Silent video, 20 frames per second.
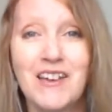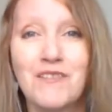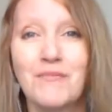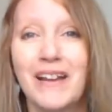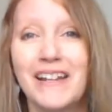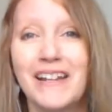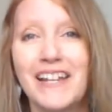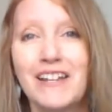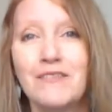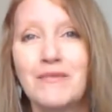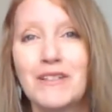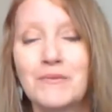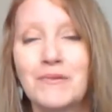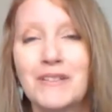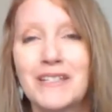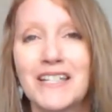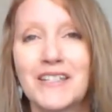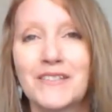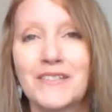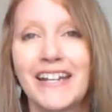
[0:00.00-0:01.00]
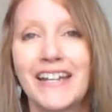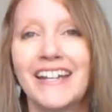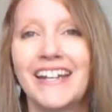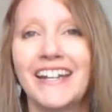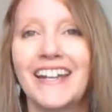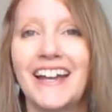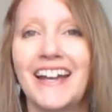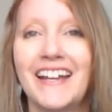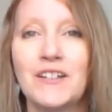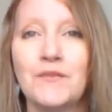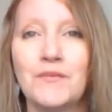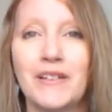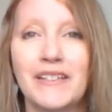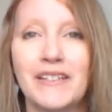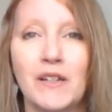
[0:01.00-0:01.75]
My name is Mrs. Wright, and I am the